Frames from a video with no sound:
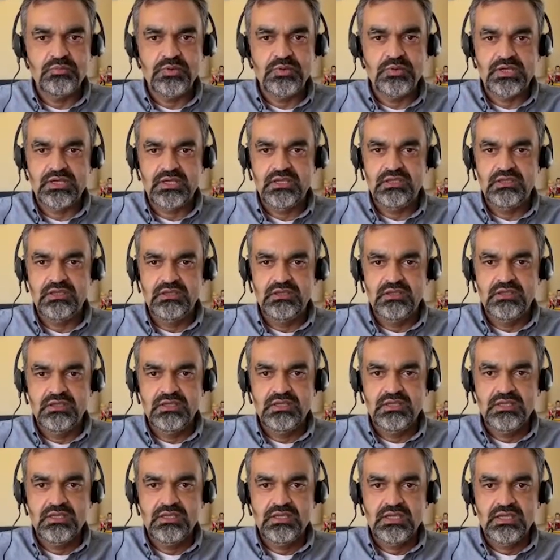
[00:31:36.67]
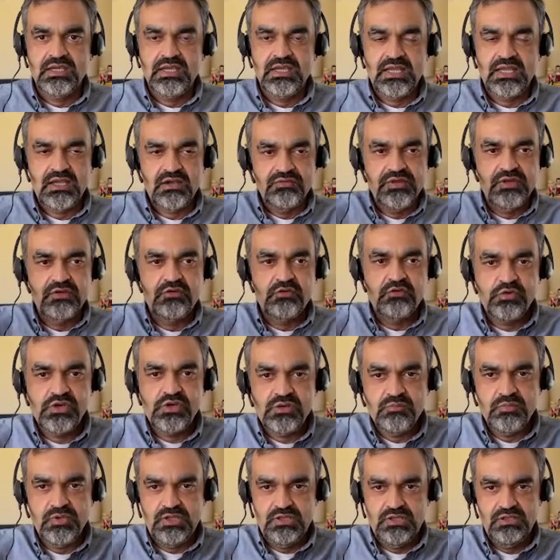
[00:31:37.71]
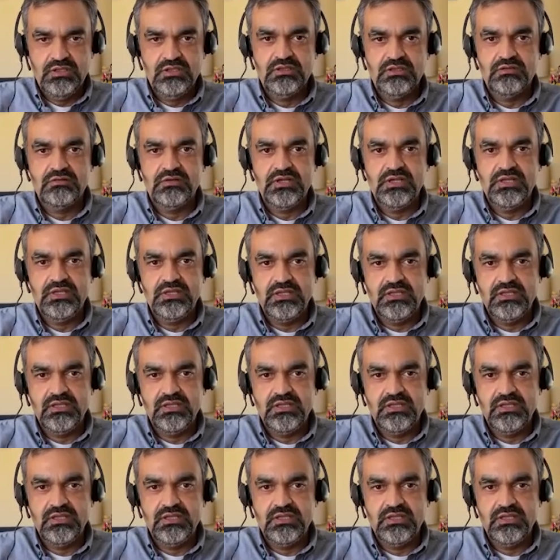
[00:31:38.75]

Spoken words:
by how they treat me, right?